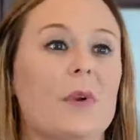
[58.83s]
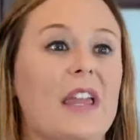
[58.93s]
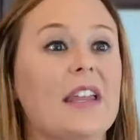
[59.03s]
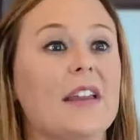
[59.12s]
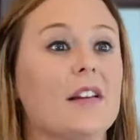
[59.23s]

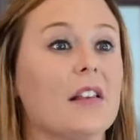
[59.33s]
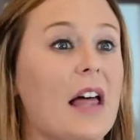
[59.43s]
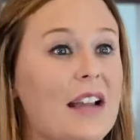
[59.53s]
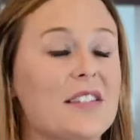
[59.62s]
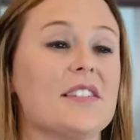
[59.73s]
Getting
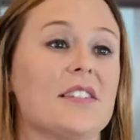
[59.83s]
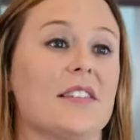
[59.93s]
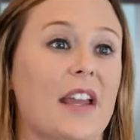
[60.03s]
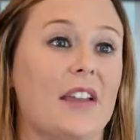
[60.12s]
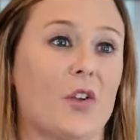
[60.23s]
glasses in
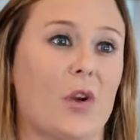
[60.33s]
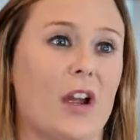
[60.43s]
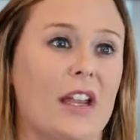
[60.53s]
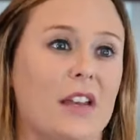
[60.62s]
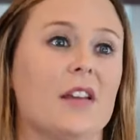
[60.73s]
the eighth
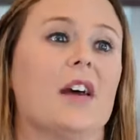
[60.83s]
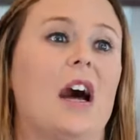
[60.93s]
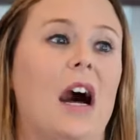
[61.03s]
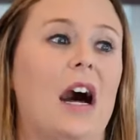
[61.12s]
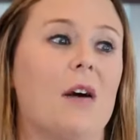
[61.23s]
grade,
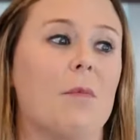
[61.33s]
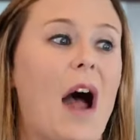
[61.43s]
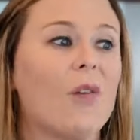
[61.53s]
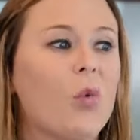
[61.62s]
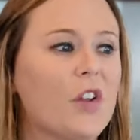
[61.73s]
um,
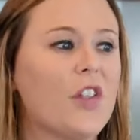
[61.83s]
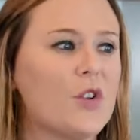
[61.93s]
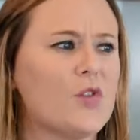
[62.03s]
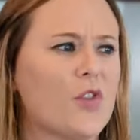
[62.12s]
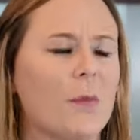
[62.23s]
I wore
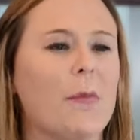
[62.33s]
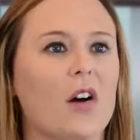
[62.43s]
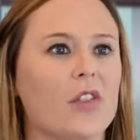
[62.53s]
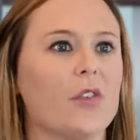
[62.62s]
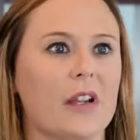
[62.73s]
those for
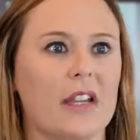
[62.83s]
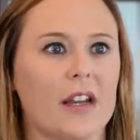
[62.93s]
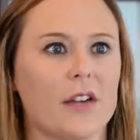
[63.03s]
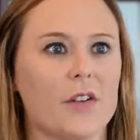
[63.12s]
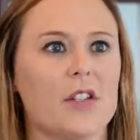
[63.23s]
about three
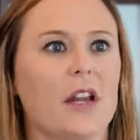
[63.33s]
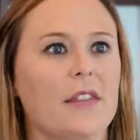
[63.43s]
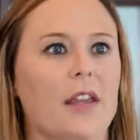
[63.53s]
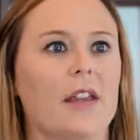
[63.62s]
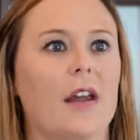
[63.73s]
years.
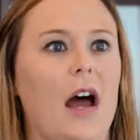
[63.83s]
And then